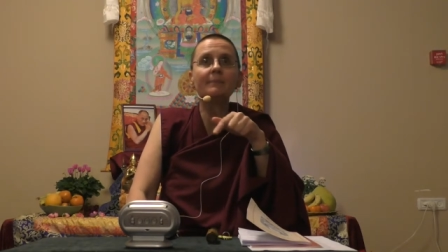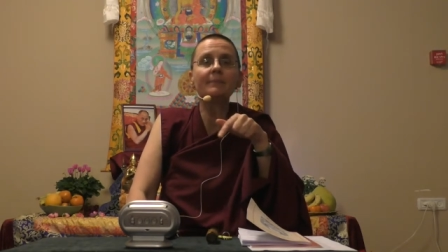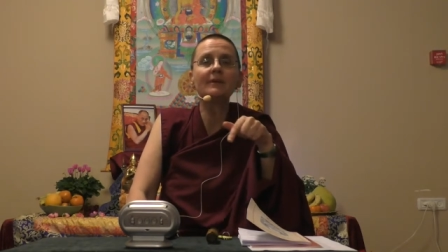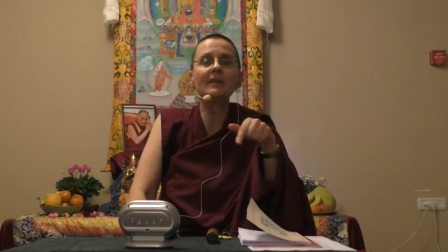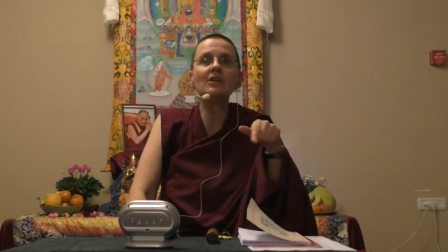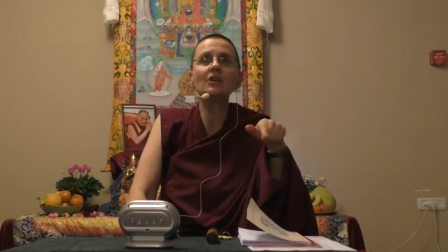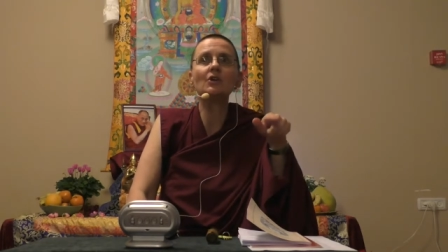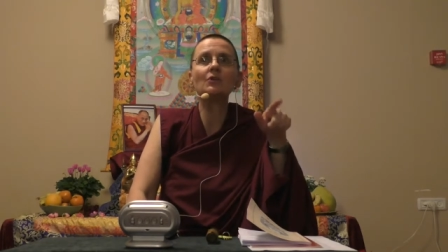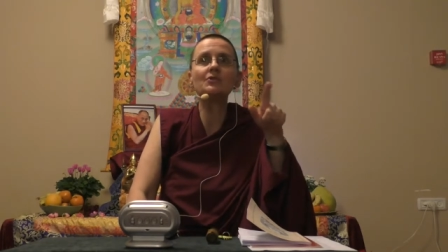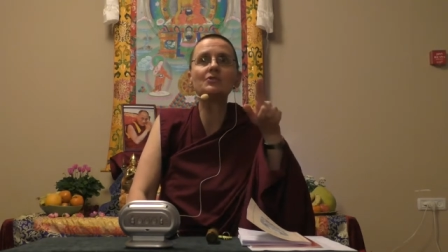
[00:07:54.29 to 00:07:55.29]
But then you
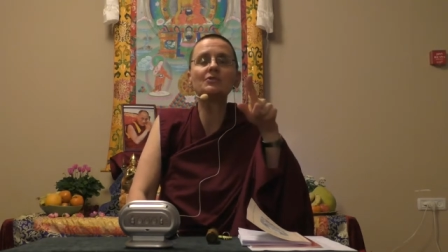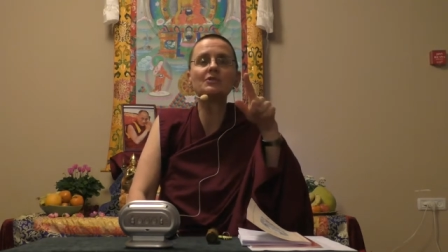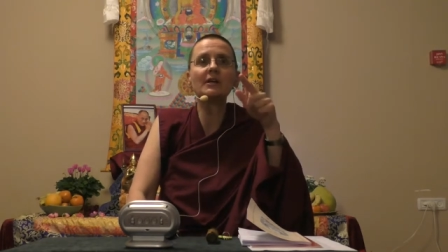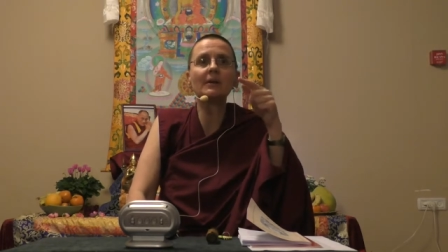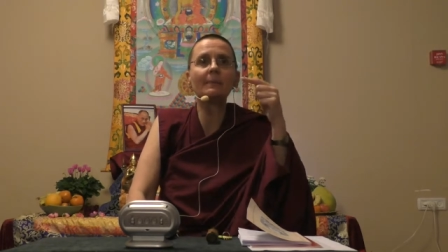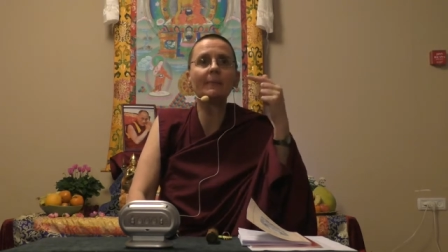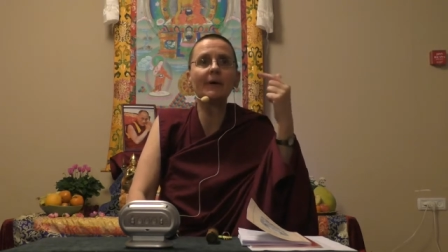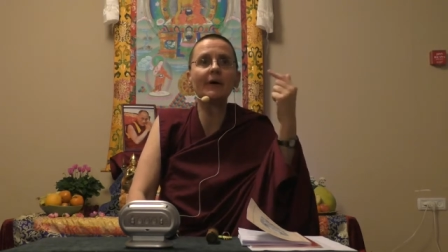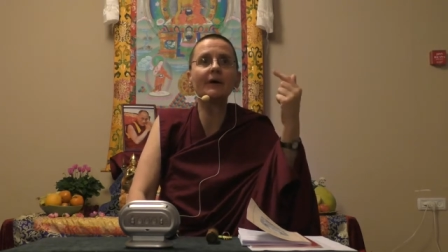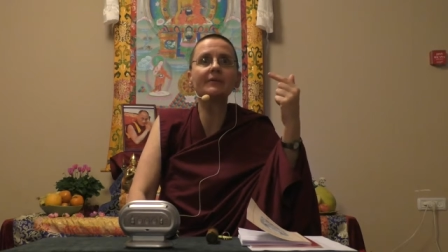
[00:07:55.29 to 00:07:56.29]
can also take
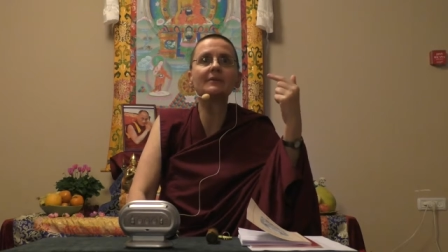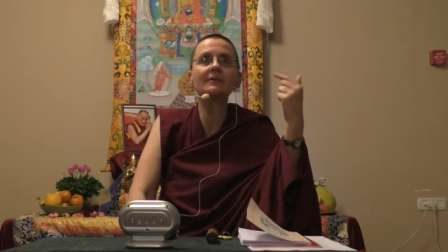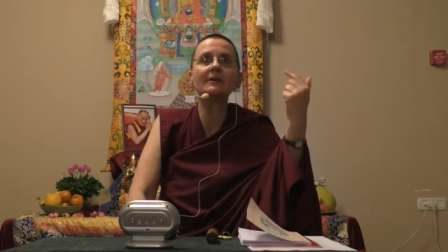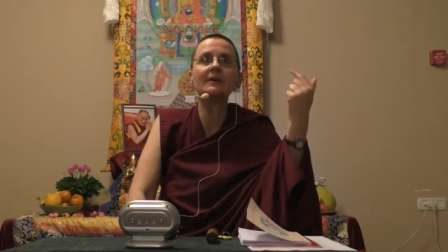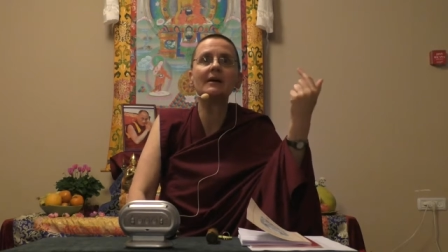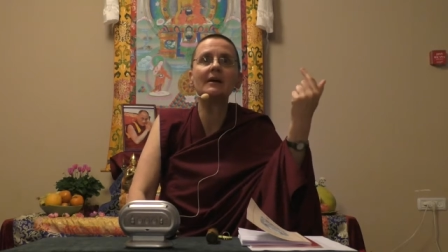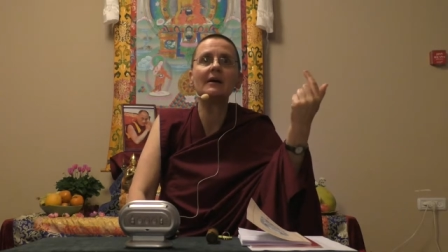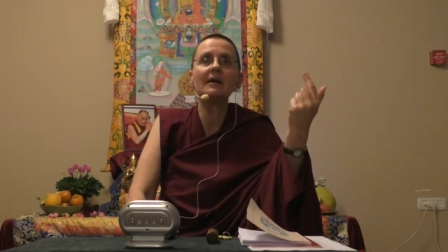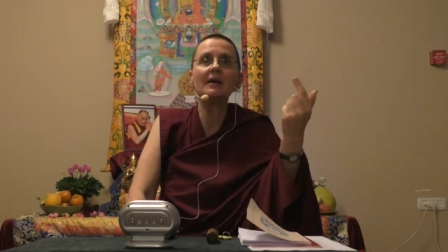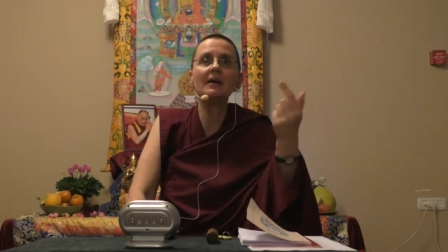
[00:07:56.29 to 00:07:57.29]
birth
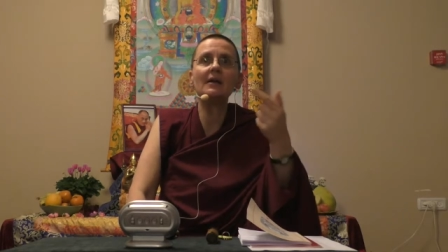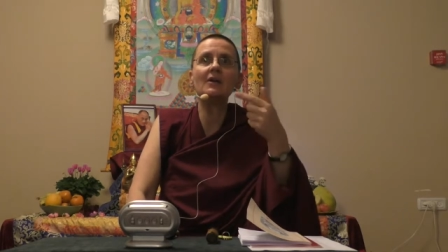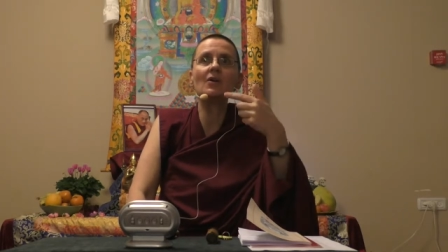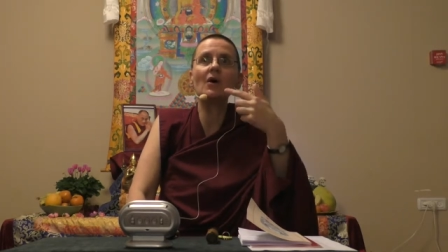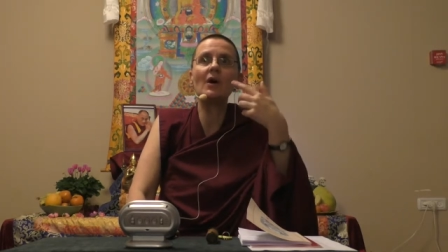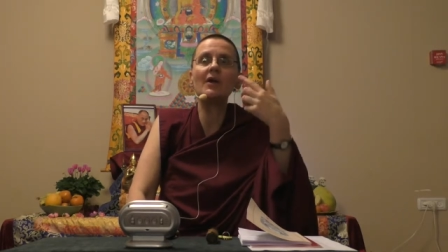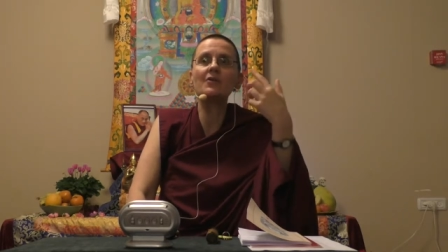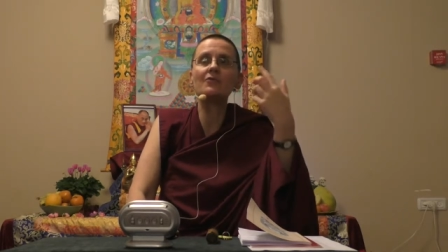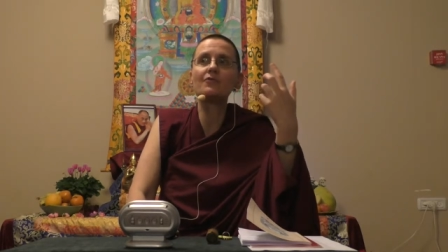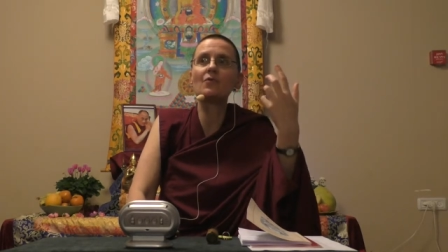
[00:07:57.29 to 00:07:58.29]
in a, in
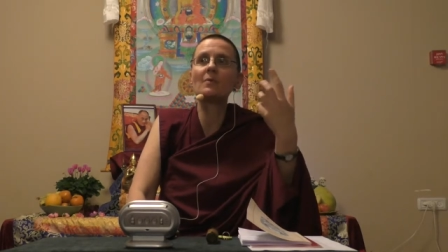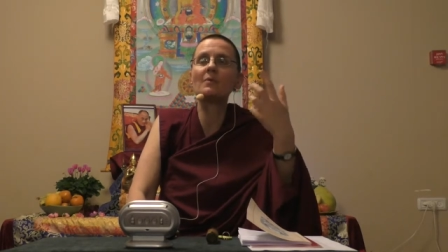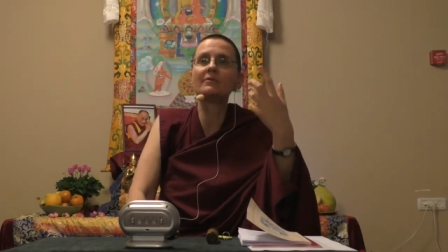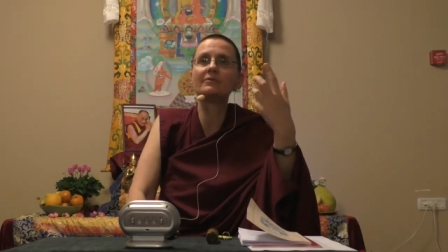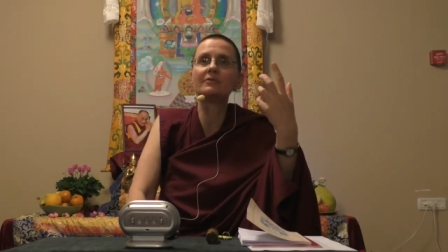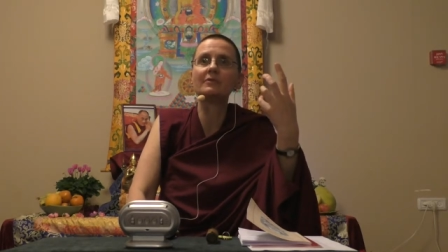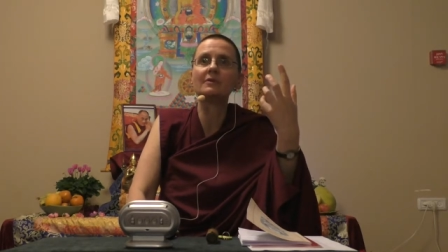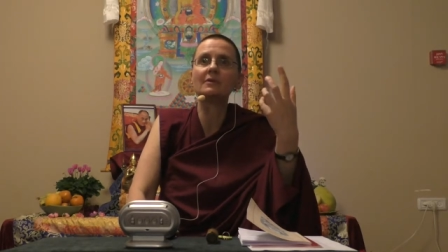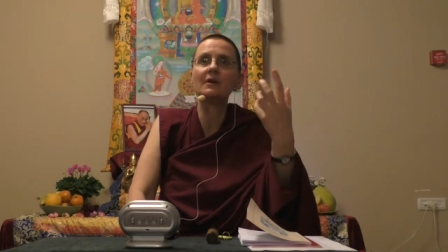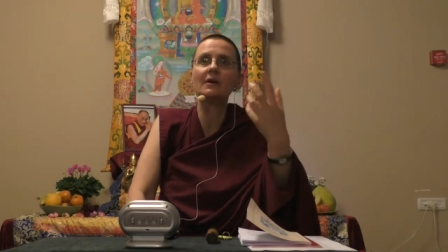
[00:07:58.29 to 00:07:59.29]
a form of,
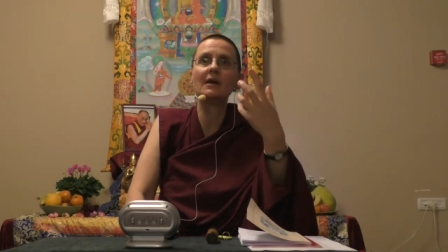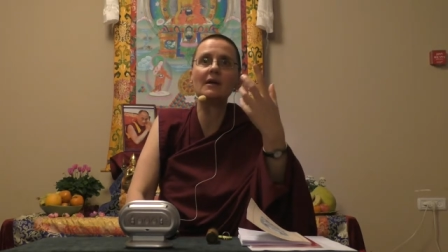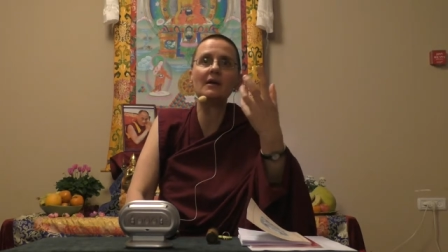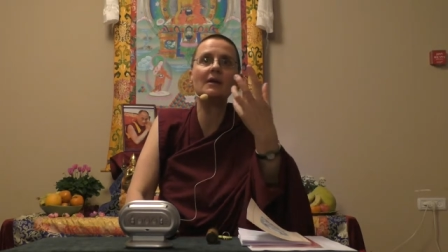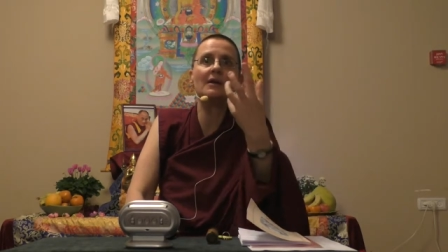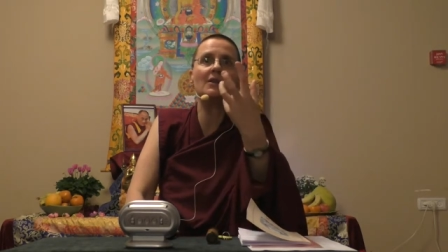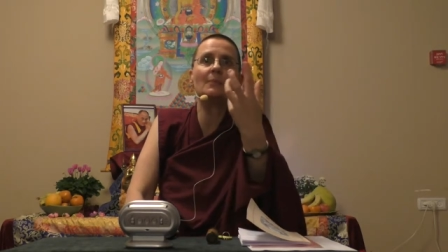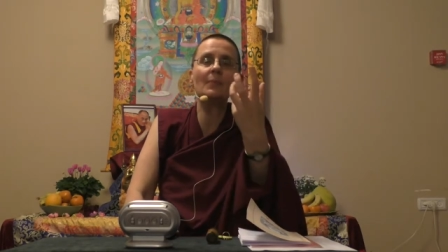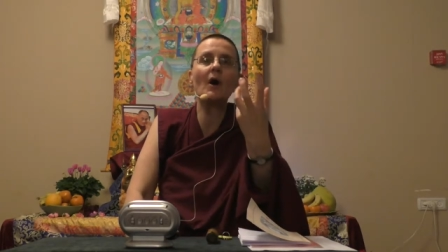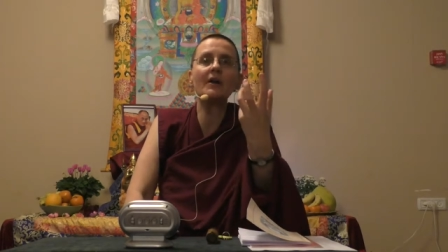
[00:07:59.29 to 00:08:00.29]
in the
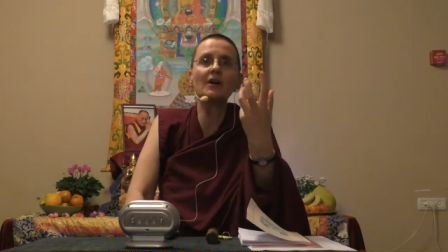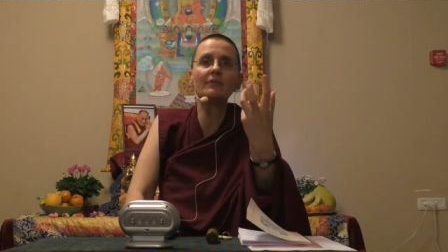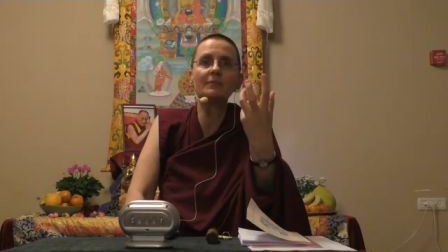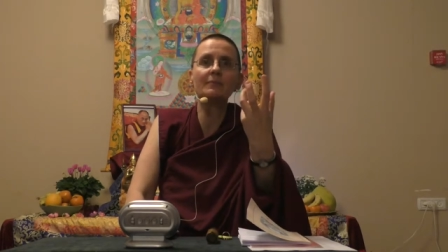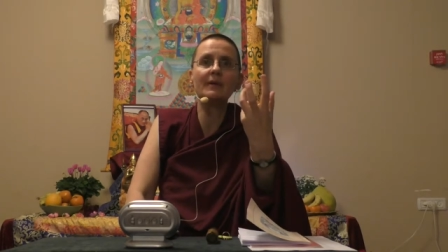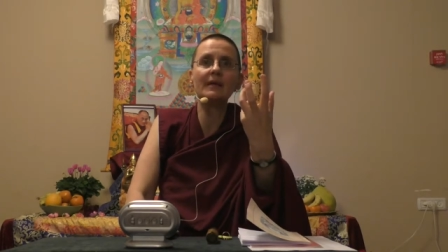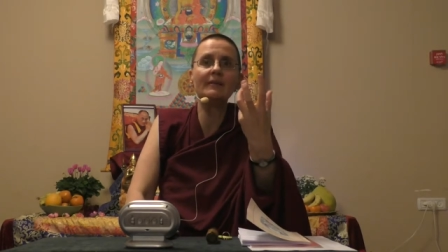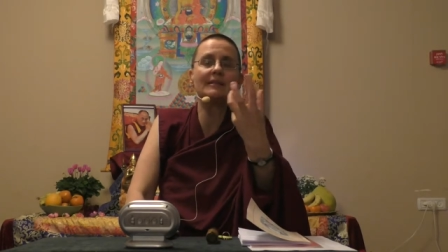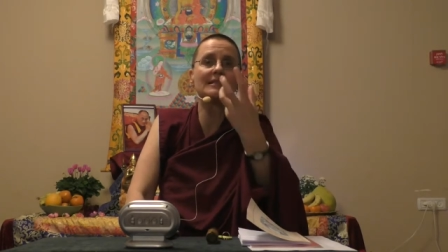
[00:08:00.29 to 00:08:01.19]
body of a being that